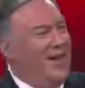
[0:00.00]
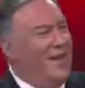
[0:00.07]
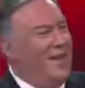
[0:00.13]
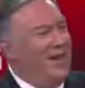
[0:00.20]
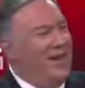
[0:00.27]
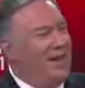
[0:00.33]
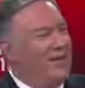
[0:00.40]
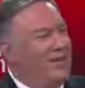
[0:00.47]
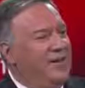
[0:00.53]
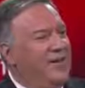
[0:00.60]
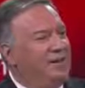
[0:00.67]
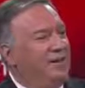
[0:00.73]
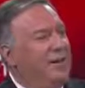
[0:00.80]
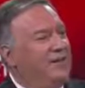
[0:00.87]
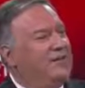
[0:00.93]
And when I hear
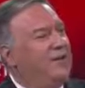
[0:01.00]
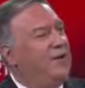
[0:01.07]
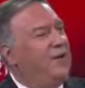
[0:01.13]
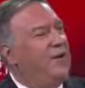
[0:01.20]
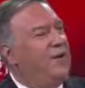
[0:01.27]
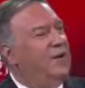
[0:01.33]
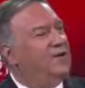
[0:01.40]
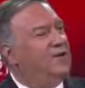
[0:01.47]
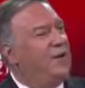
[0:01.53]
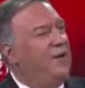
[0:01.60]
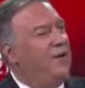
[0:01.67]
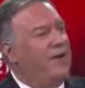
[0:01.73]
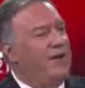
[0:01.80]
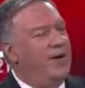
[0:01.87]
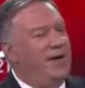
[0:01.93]
Democrats say they want a
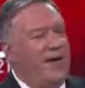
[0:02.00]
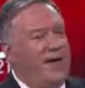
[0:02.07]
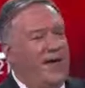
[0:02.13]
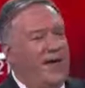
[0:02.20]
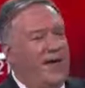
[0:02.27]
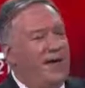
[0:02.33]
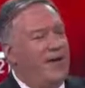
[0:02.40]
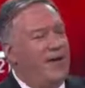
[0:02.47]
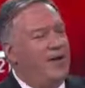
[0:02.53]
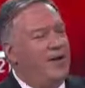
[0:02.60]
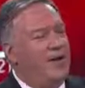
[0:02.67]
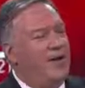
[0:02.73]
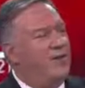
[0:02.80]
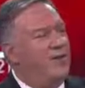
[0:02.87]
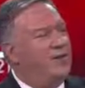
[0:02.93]
strong America, I
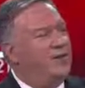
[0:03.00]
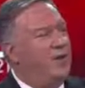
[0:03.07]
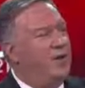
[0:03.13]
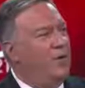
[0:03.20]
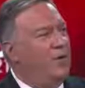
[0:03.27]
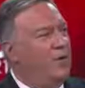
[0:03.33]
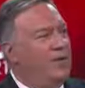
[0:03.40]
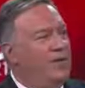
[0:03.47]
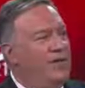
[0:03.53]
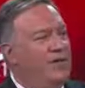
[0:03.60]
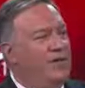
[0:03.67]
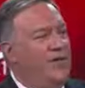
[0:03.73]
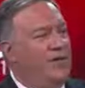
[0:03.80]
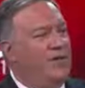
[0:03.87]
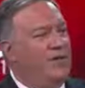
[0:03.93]
know that they are
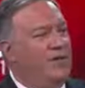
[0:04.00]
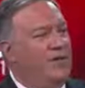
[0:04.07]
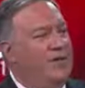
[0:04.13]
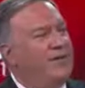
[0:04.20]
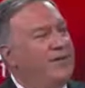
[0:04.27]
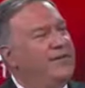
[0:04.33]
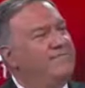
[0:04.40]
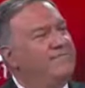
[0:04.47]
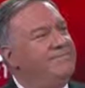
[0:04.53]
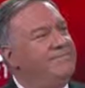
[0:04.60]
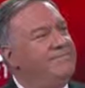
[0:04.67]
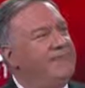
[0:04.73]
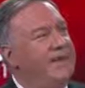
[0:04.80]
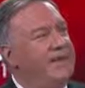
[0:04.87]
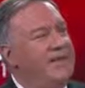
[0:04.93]
working to undermine it.
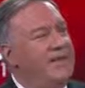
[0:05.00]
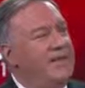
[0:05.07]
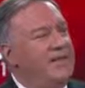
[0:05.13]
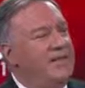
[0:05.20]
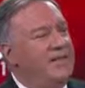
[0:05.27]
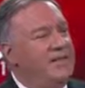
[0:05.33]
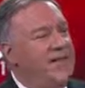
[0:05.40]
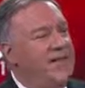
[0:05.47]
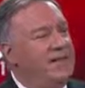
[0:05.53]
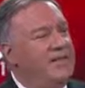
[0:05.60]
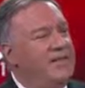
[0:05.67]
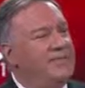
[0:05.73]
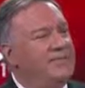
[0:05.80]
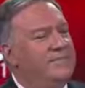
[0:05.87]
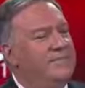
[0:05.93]

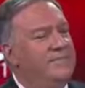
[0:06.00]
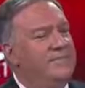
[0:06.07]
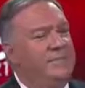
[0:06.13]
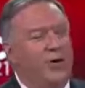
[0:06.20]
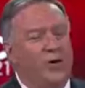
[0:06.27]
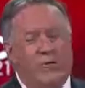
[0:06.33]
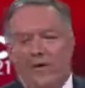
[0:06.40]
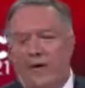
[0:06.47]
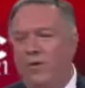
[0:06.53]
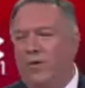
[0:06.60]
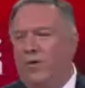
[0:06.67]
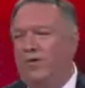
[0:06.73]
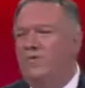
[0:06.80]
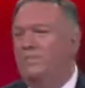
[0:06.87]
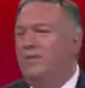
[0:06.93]
Sadly, mark my
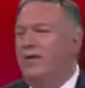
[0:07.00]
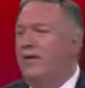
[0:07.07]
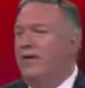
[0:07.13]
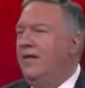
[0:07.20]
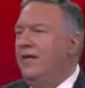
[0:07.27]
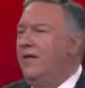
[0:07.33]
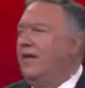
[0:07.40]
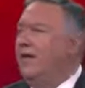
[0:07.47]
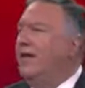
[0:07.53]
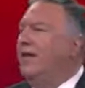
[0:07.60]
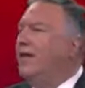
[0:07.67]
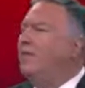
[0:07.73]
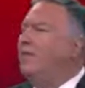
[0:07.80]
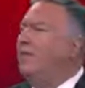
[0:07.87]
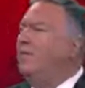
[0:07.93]
word, they're going
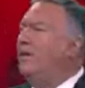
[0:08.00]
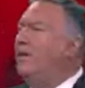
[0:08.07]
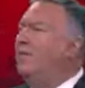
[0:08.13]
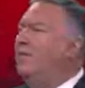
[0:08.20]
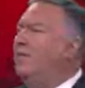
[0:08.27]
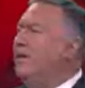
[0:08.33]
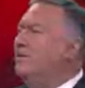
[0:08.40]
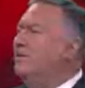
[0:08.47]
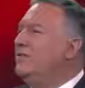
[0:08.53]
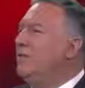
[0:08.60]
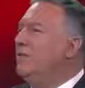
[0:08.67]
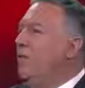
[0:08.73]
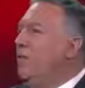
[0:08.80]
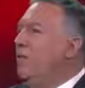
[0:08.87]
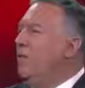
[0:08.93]
to gut the defense budget
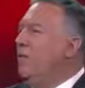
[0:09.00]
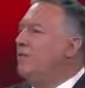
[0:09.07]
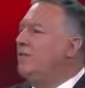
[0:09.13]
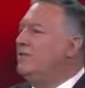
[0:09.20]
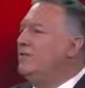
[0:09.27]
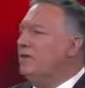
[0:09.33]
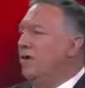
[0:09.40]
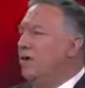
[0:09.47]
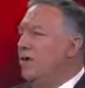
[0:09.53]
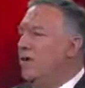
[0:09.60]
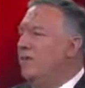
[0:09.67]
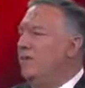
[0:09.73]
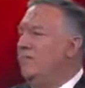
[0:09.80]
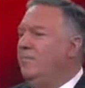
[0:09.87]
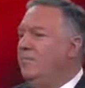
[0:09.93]
that we worked so
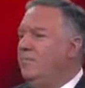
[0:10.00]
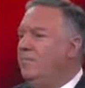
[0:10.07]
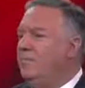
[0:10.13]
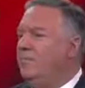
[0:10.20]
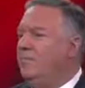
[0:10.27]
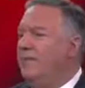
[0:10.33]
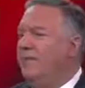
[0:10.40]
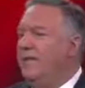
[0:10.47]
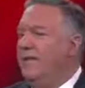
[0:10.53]
hard to build.